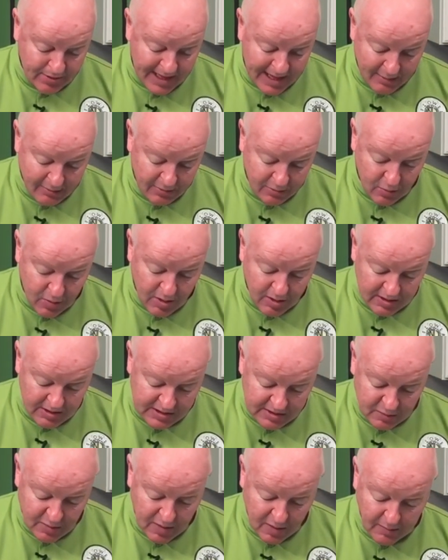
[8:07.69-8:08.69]
That would work
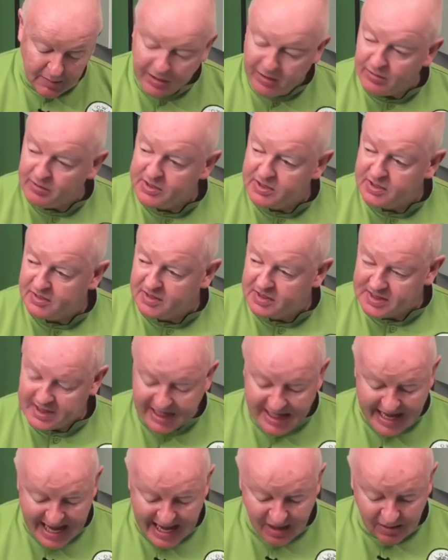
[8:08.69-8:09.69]
as well. But you'll sort of see
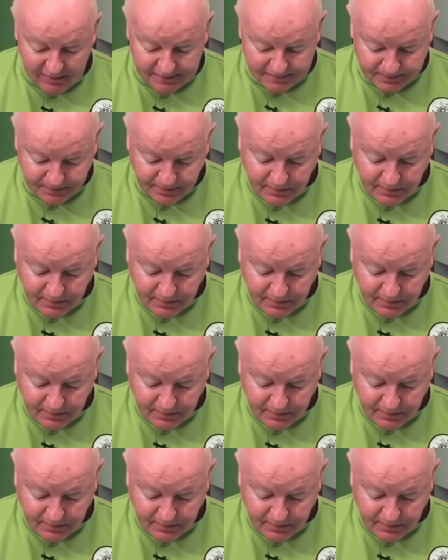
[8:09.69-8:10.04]
how.